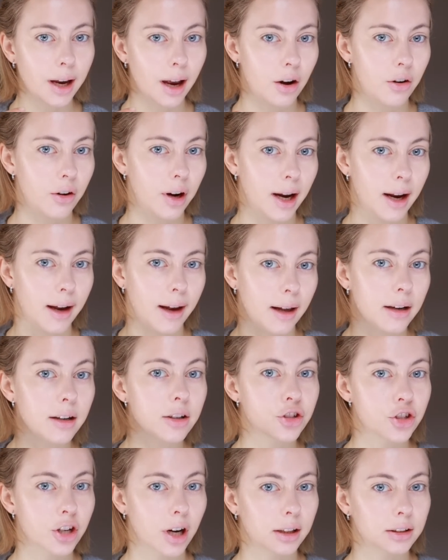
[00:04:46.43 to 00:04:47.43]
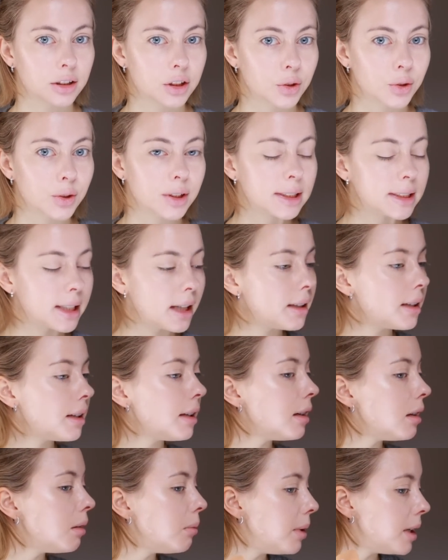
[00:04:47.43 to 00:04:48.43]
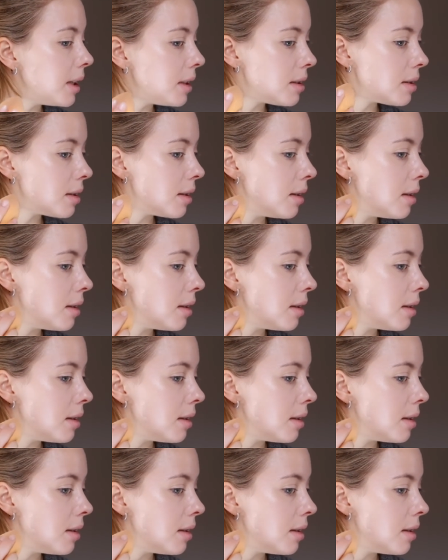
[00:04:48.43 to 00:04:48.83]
area had a chance to set a little bit,